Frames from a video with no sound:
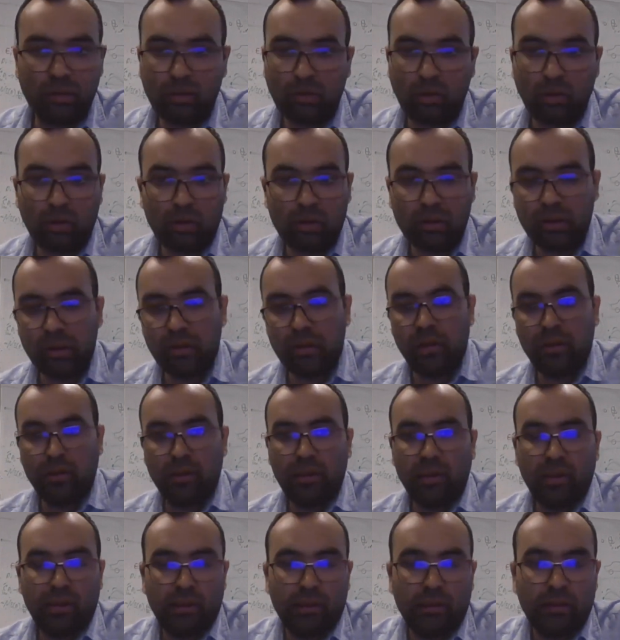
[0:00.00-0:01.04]
already
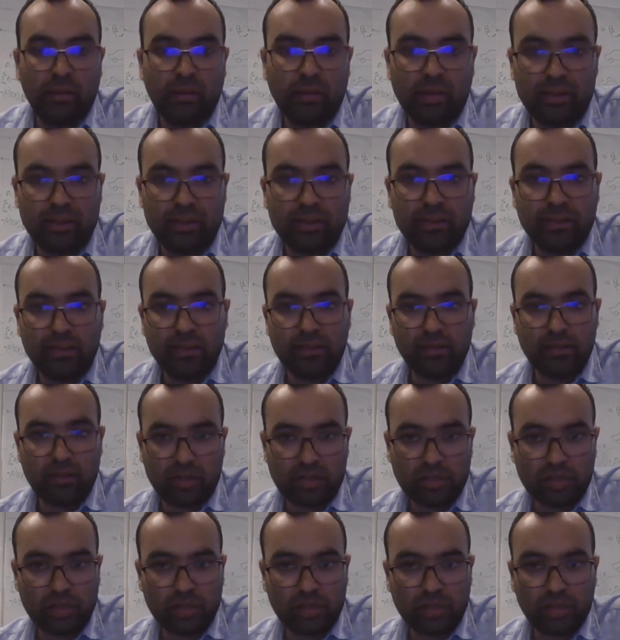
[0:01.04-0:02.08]
in existing
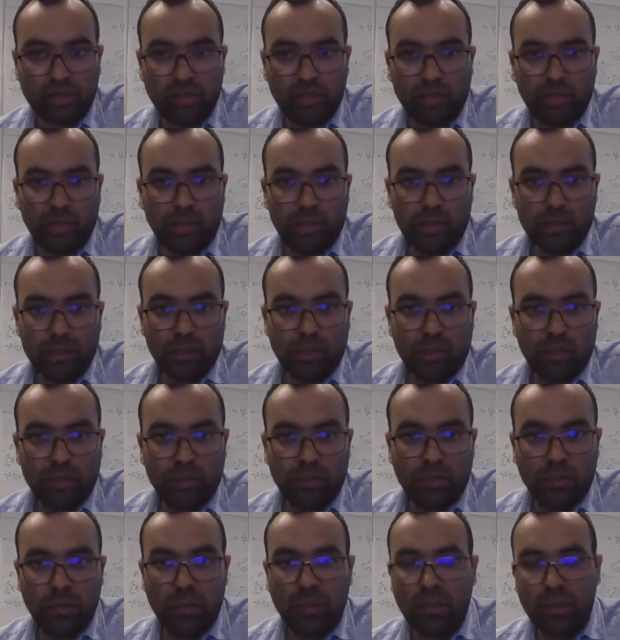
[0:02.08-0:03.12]
literature.
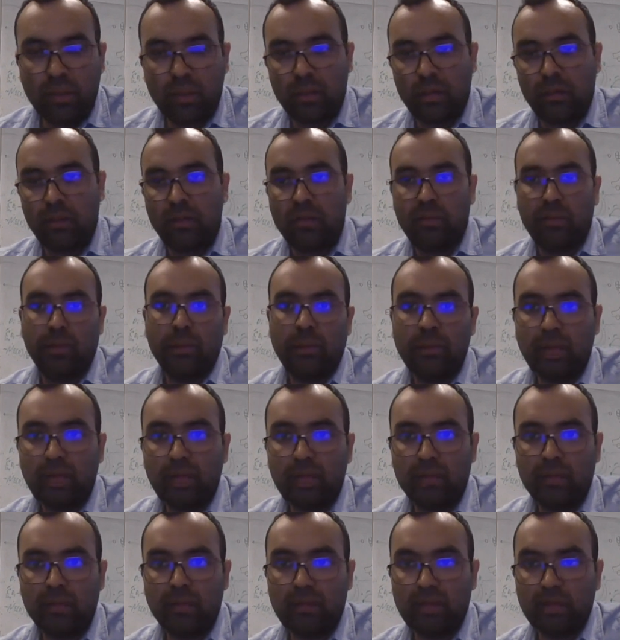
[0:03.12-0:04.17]
So
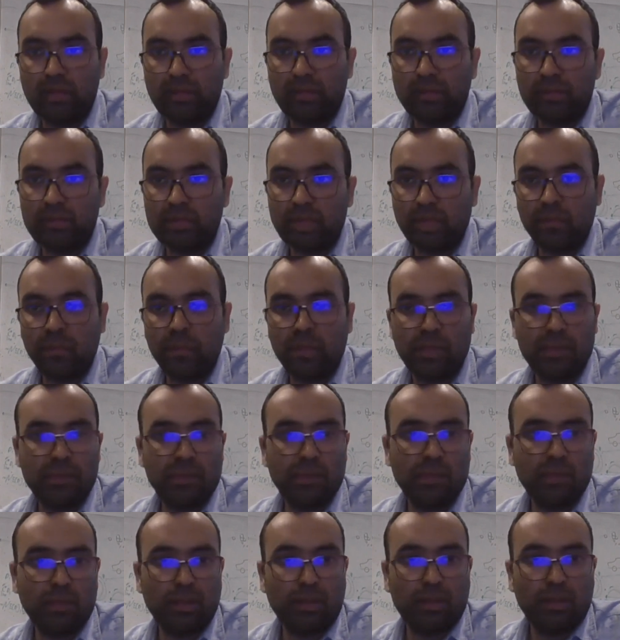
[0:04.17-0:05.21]
in some
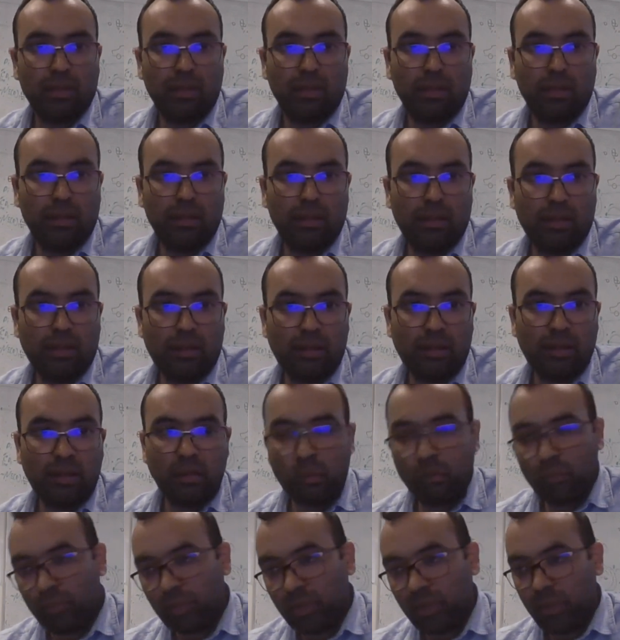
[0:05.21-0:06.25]
ways,
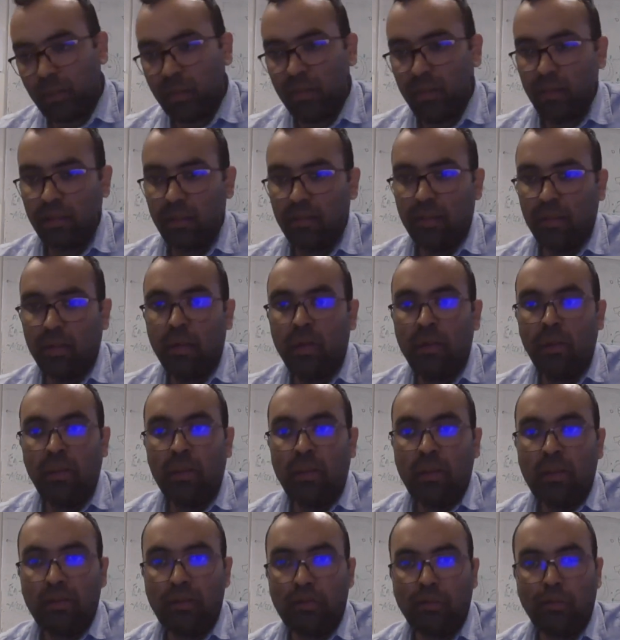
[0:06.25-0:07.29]
we
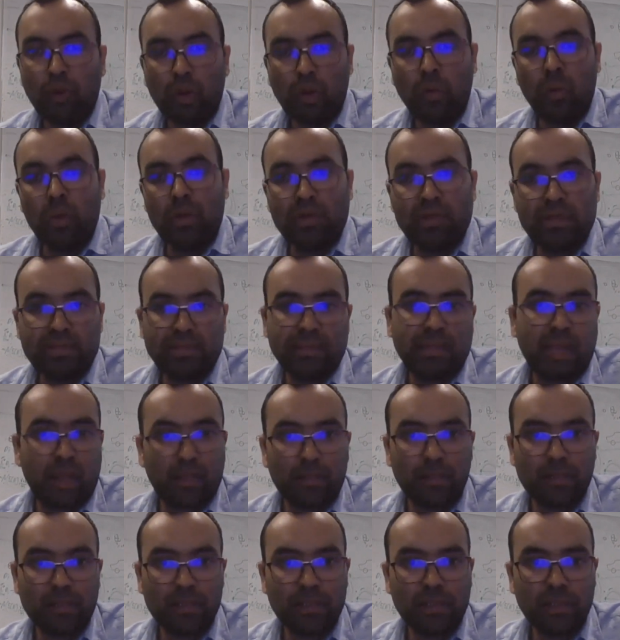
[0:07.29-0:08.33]
follow what's
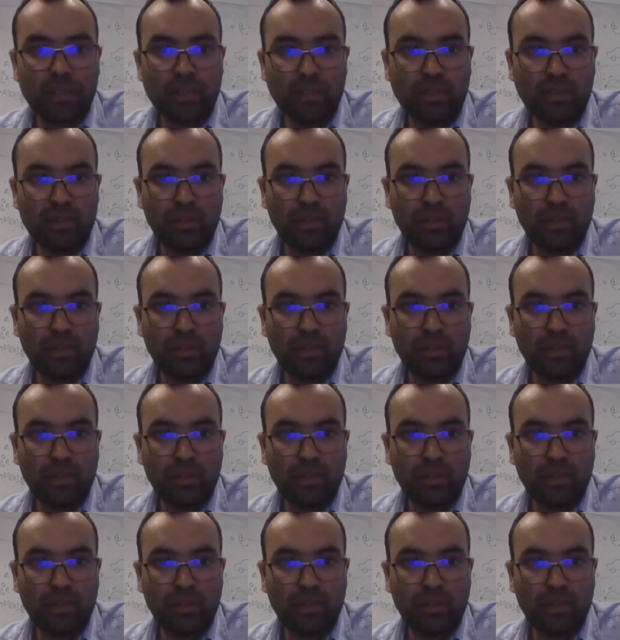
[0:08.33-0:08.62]
established